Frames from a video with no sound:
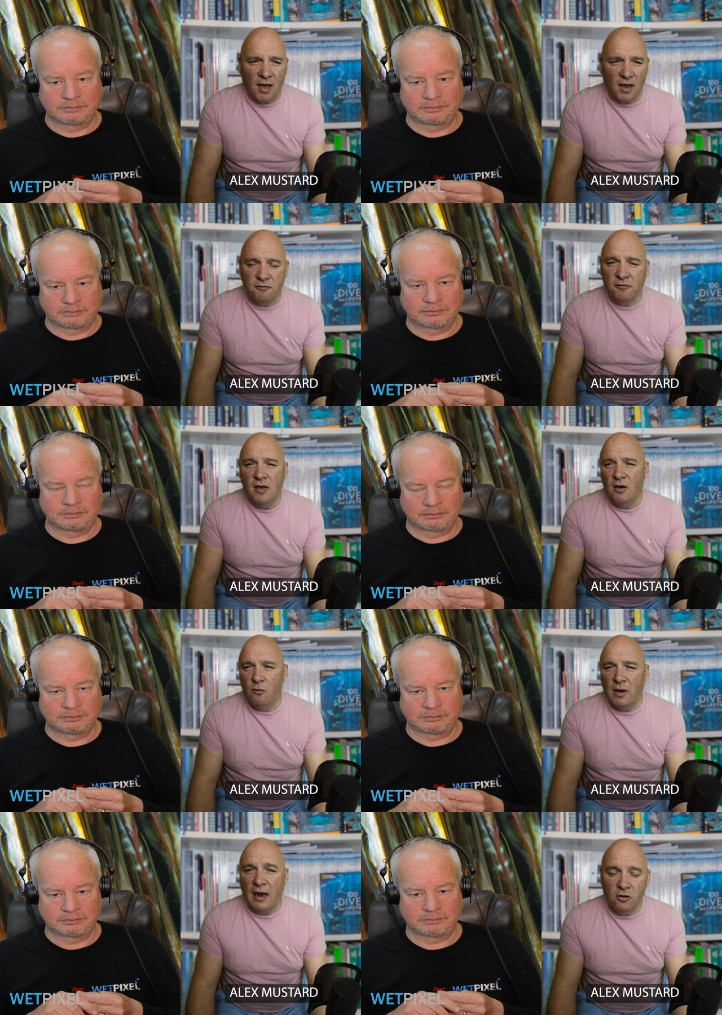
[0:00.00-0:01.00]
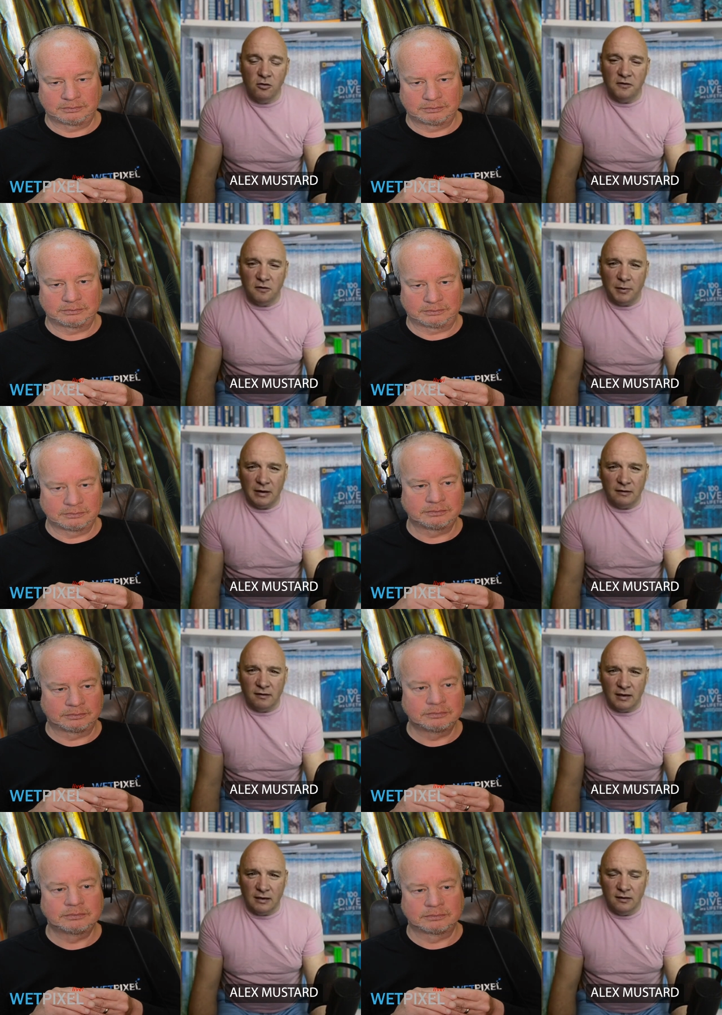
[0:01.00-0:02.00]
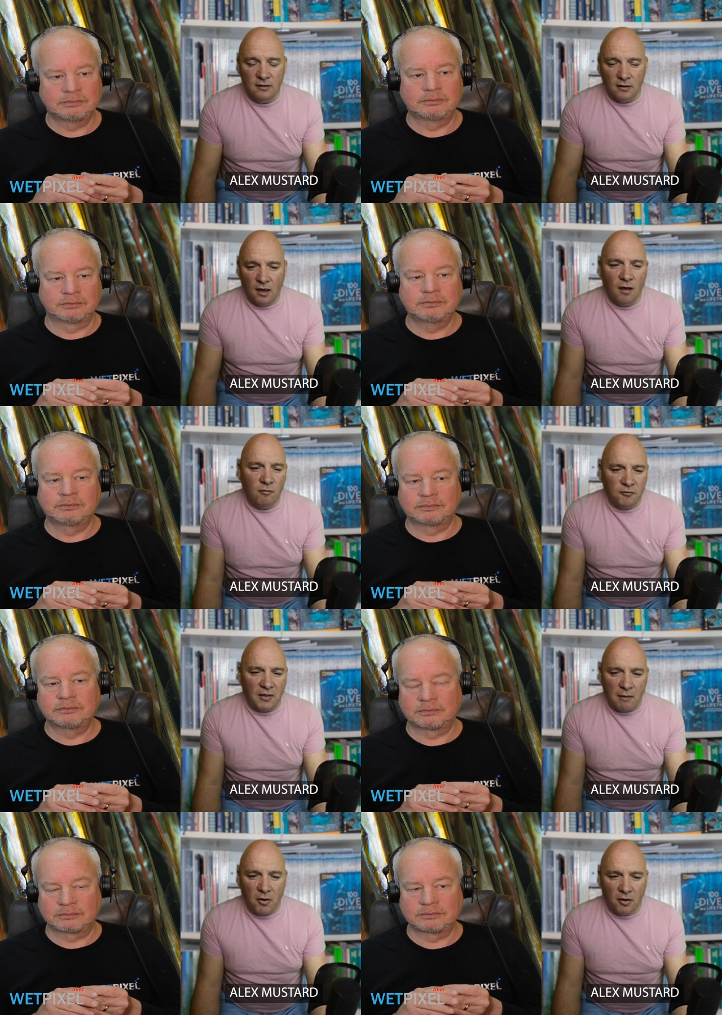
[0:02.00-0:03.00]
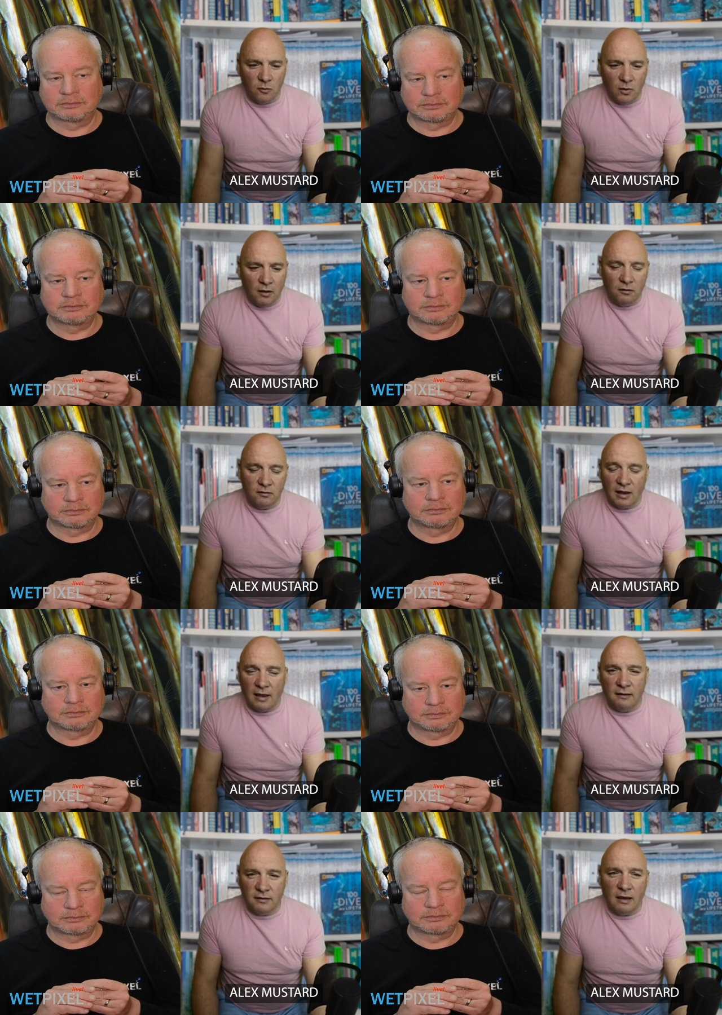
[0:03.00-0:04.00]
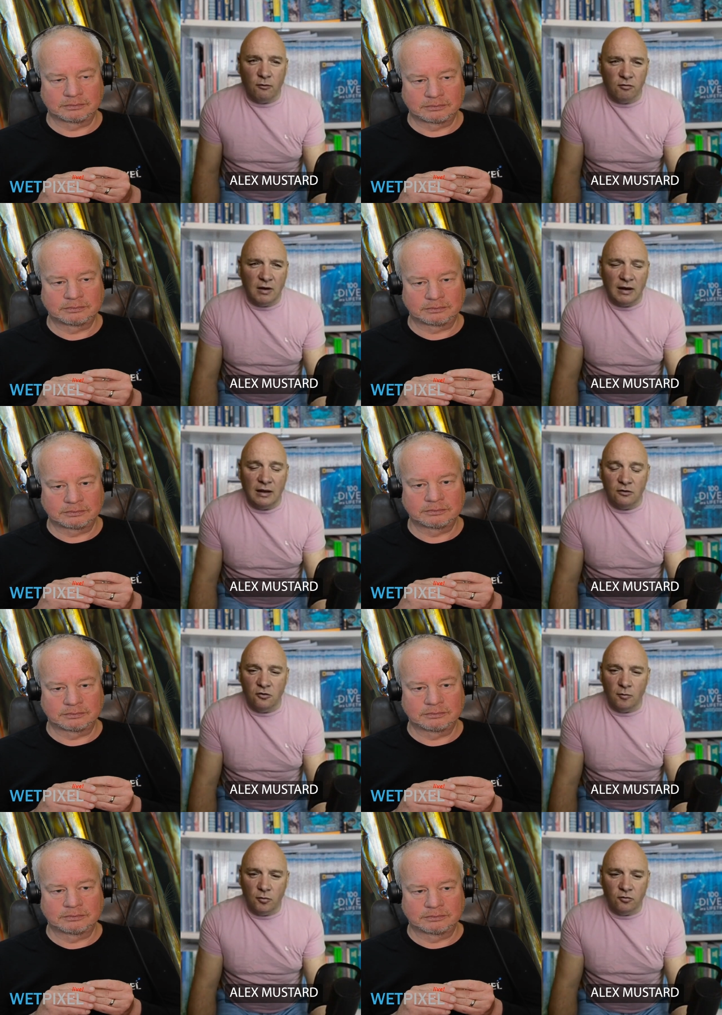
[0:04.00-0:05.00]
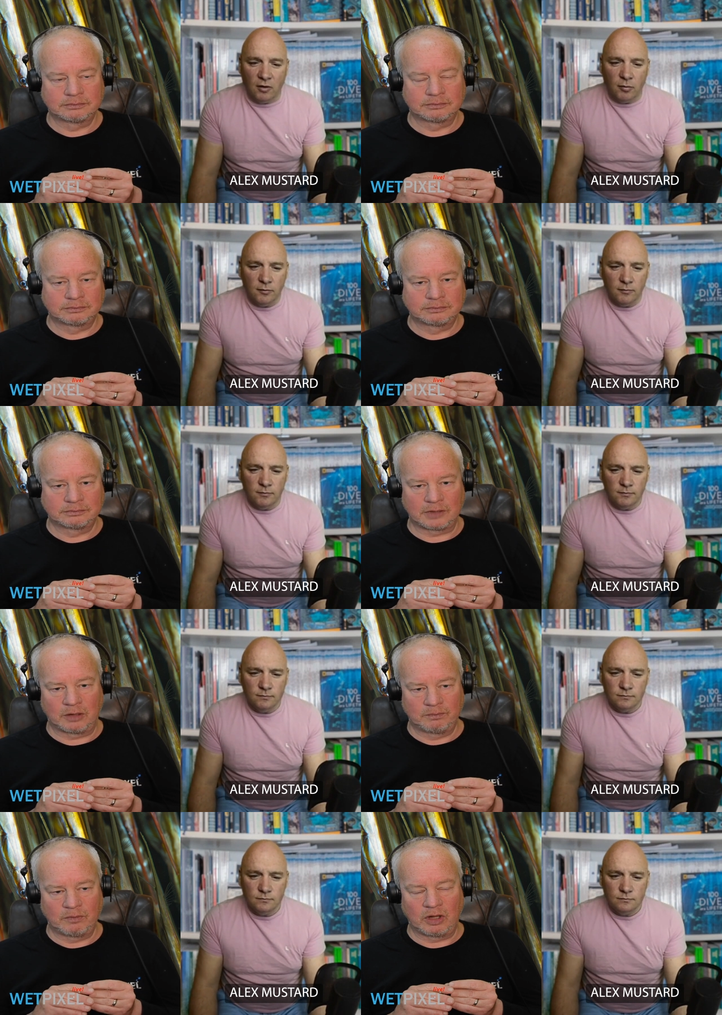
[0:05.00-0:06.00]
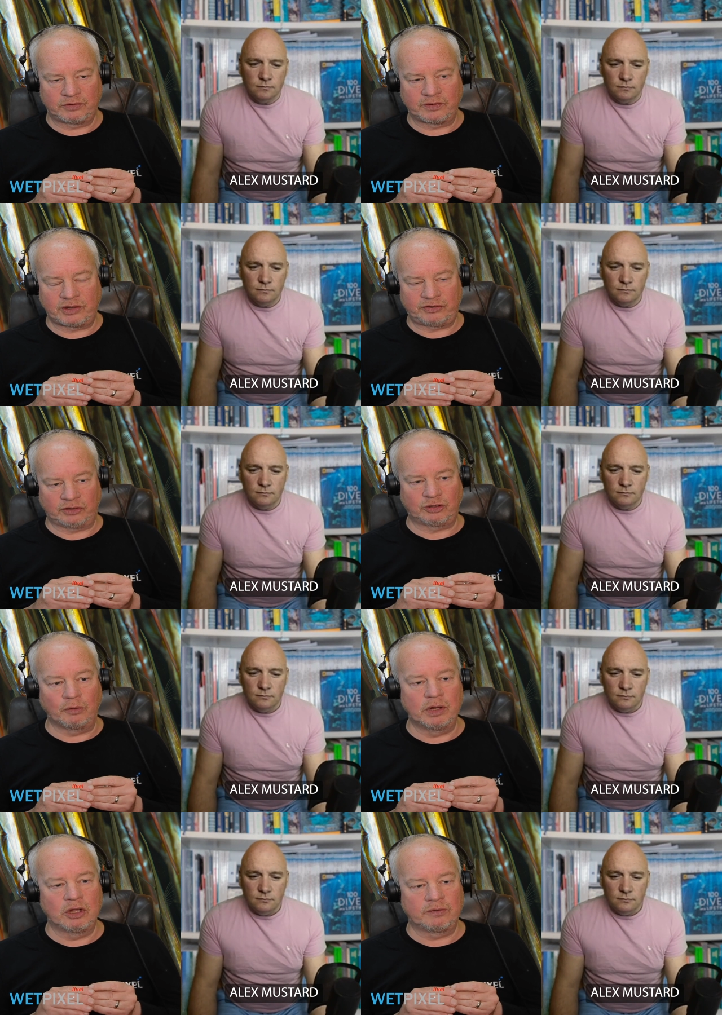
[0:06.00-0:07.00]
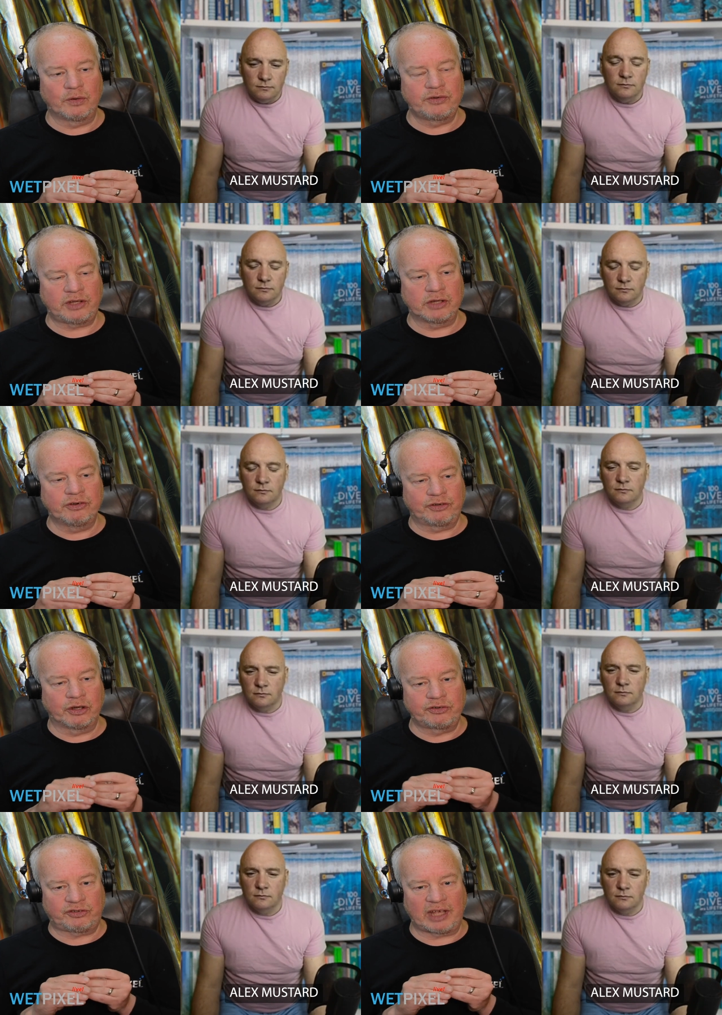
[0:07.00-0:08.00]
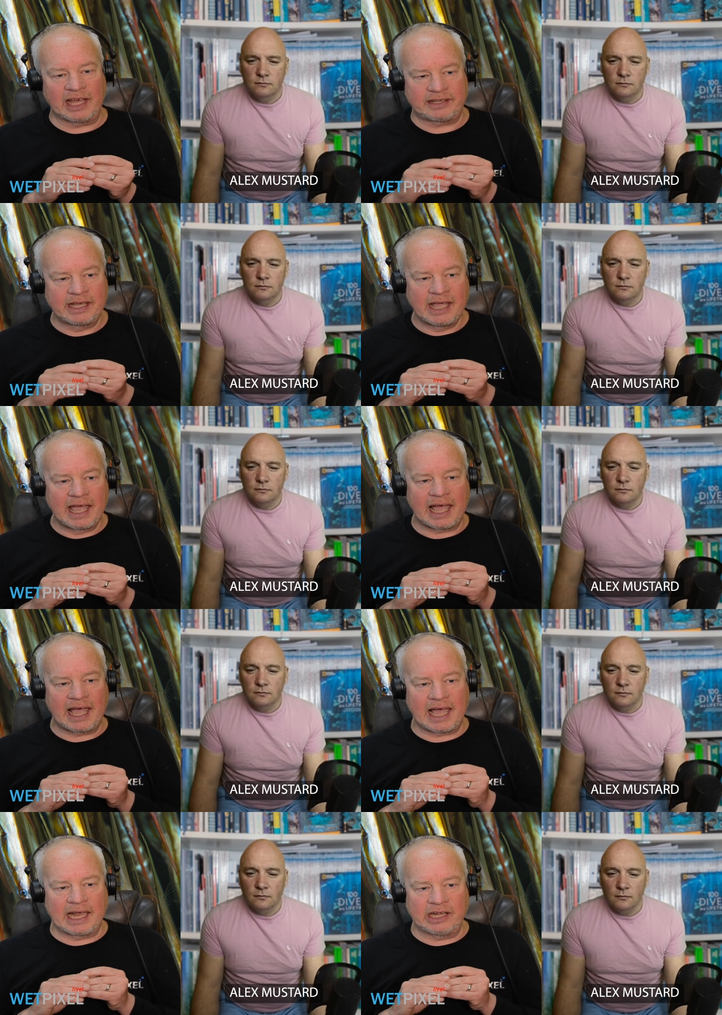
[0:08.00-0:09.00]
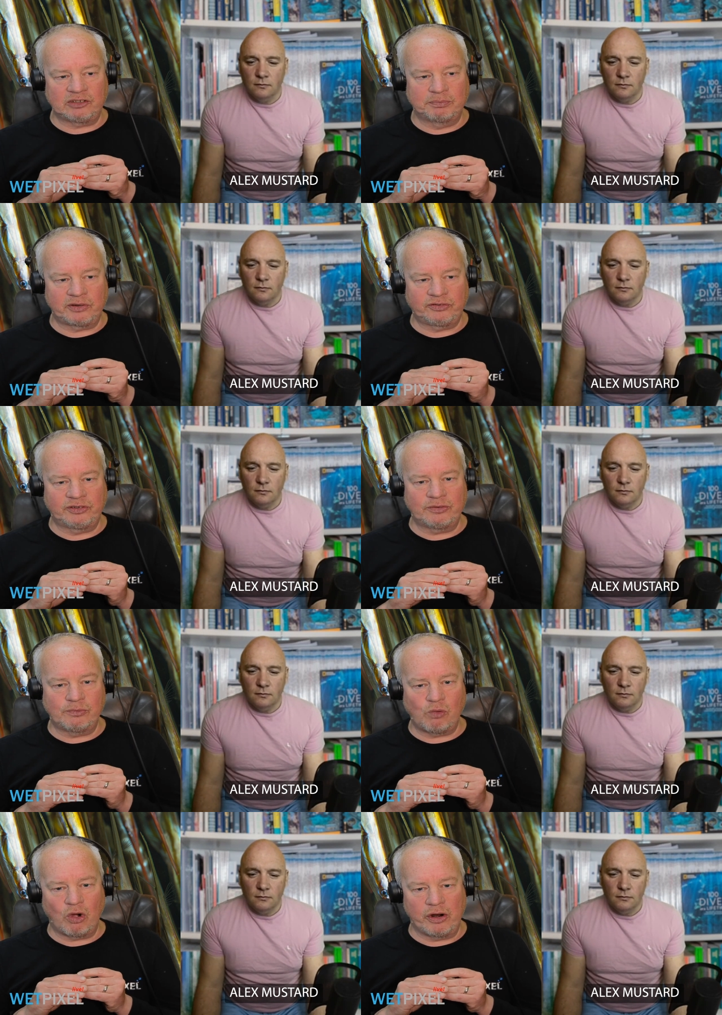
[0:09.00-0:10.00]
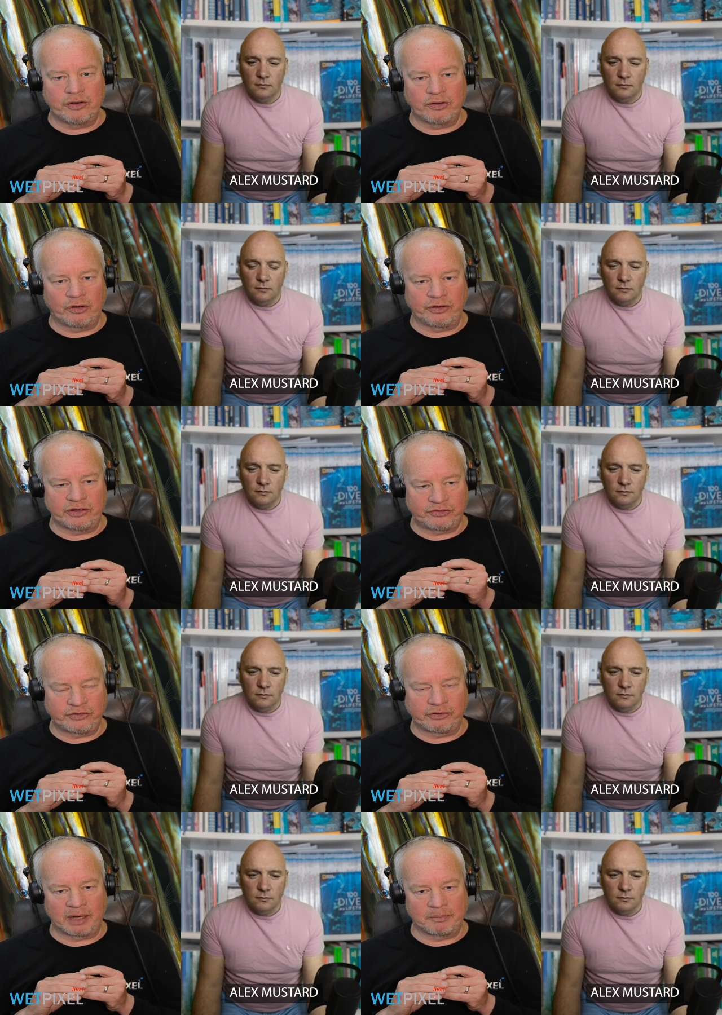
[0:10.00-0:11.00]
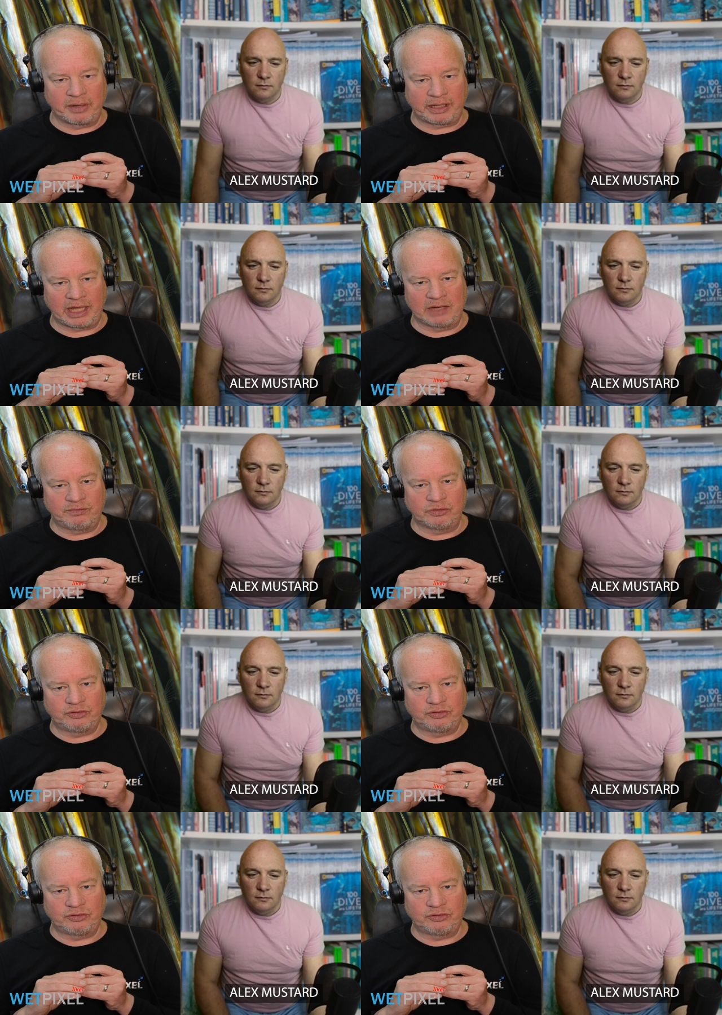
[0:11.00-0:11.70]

Speaker 1: life. We had good visibility um, for that part of the world, and yeah, it was a really enjoyable trip.
Speaker 2: Well, that's fantastic. So we'll look forward to seeing the results at Alex Mustard One on Instagram. But again, if you